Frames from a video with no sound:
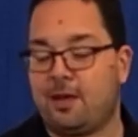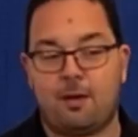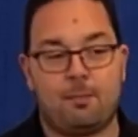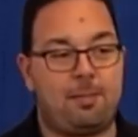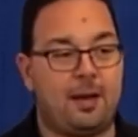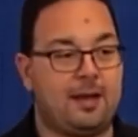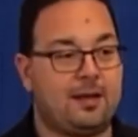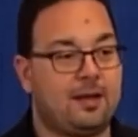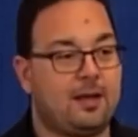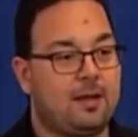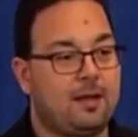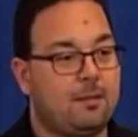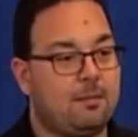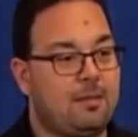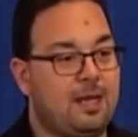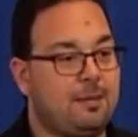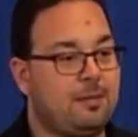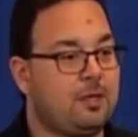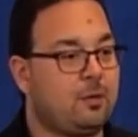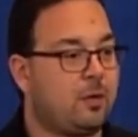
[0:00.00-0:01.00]
But
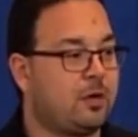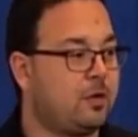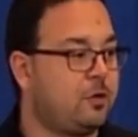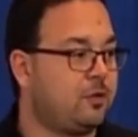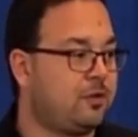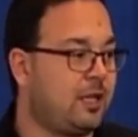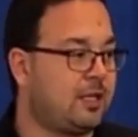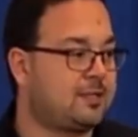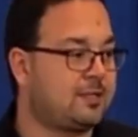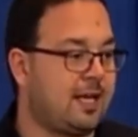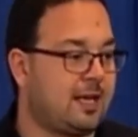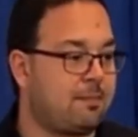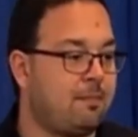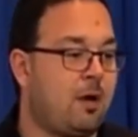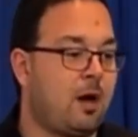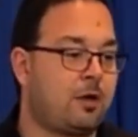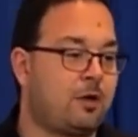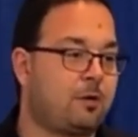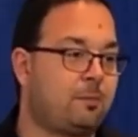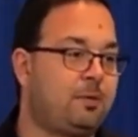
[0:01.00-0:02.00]
maybe you want to do things like
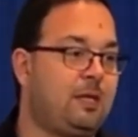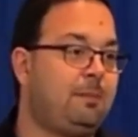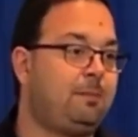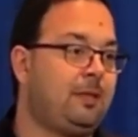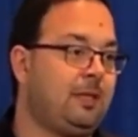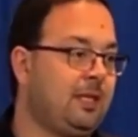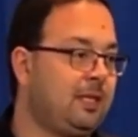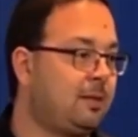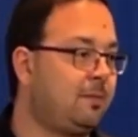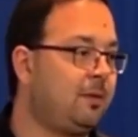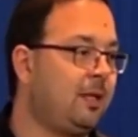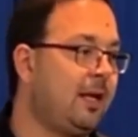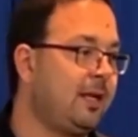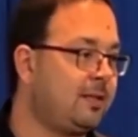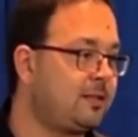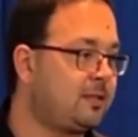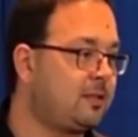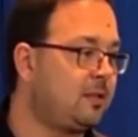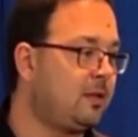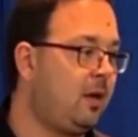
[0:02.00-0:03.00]
monitor PPE
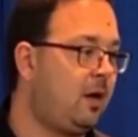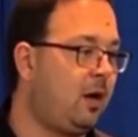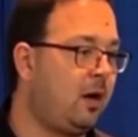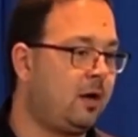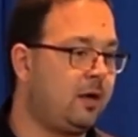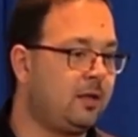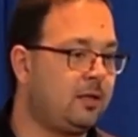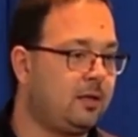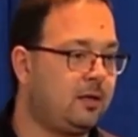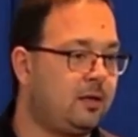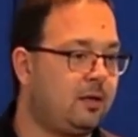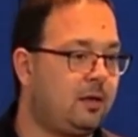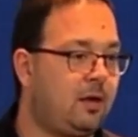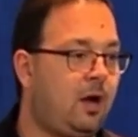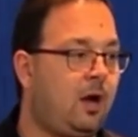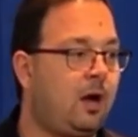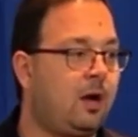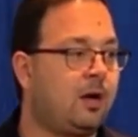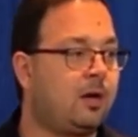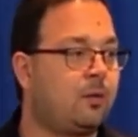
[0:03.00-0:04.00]
compliance. Are
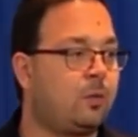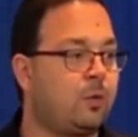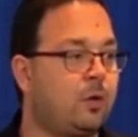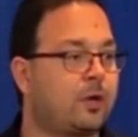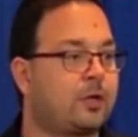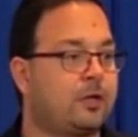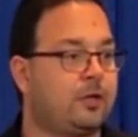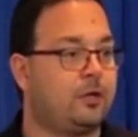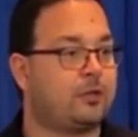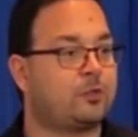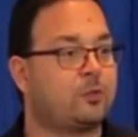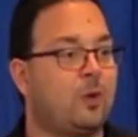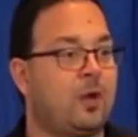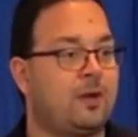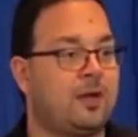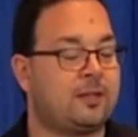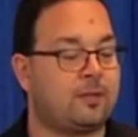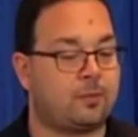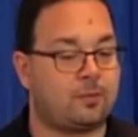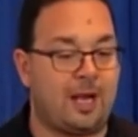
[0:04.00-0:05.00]
workers
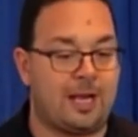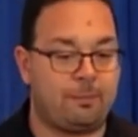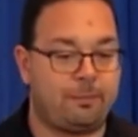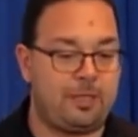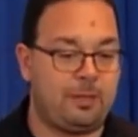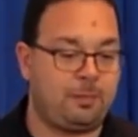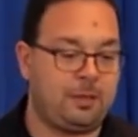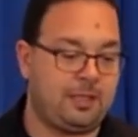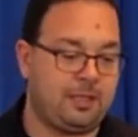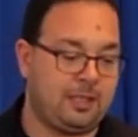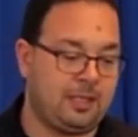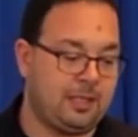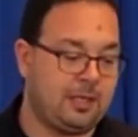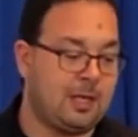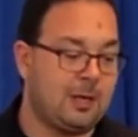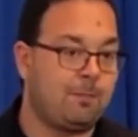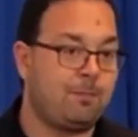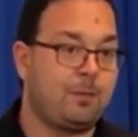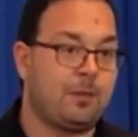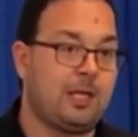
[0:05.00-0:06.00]
wearing the right PPE
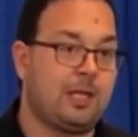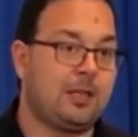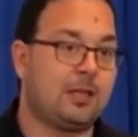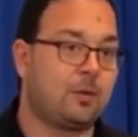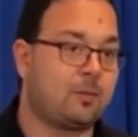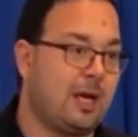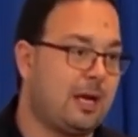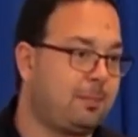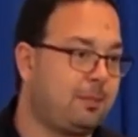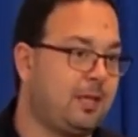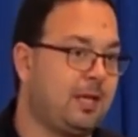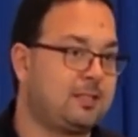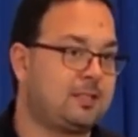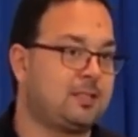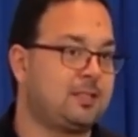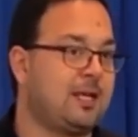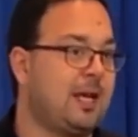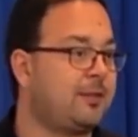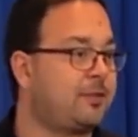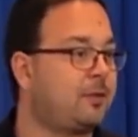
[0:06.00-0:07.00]
in the right
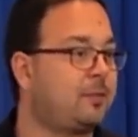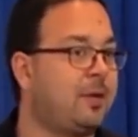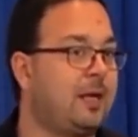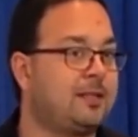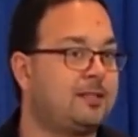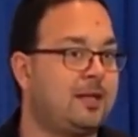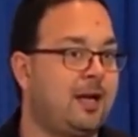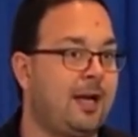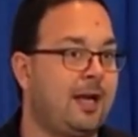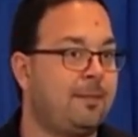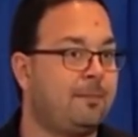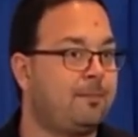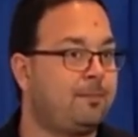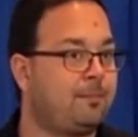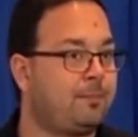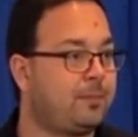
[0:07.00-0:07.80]
places at the right time?